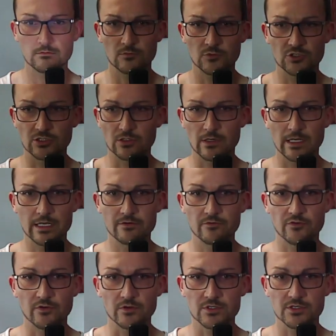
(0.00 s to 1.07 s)
we'll just go ahead and
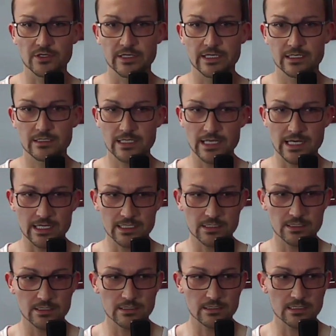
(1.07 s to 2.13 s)
full screen it. Yeah, as
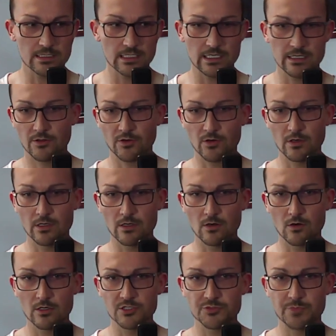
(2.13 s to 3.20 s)
you can see, throwing
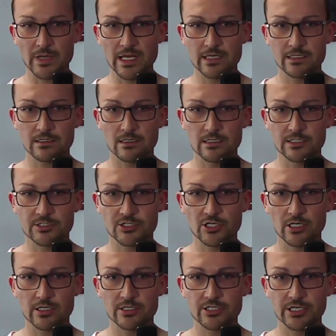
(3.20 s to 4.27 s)
orange paint on a
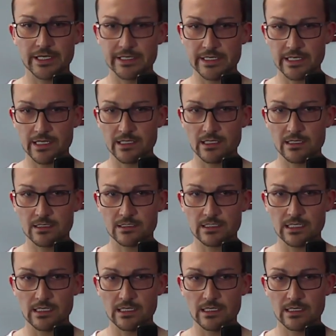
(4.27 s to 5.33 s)
church, and yeah,
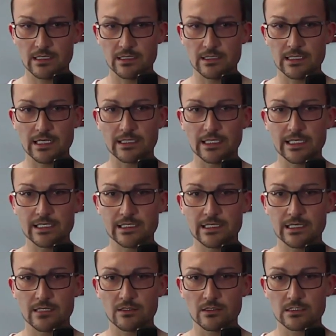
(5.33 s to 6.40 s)
that lady
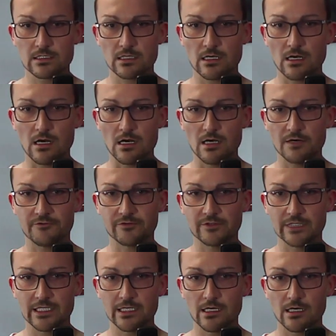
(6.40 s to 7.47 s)
there looks
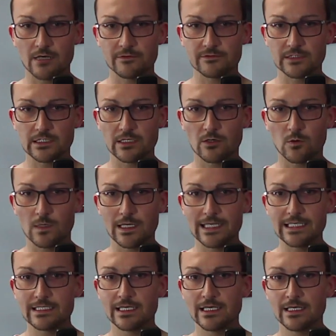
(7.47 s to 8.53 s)
awfully, awfully
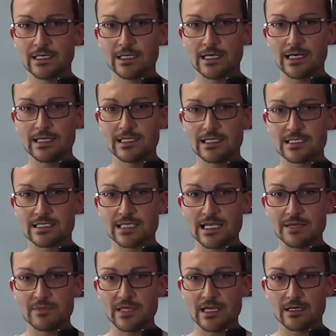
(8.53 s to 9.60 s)
white. And then
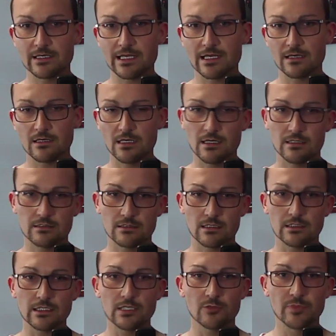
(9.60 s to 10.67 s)
same there, yeah, a
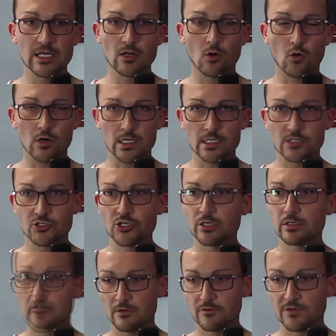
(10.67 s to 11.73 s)
little bit orange.
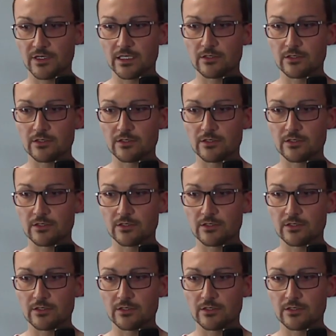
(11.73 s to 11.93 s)
Fucking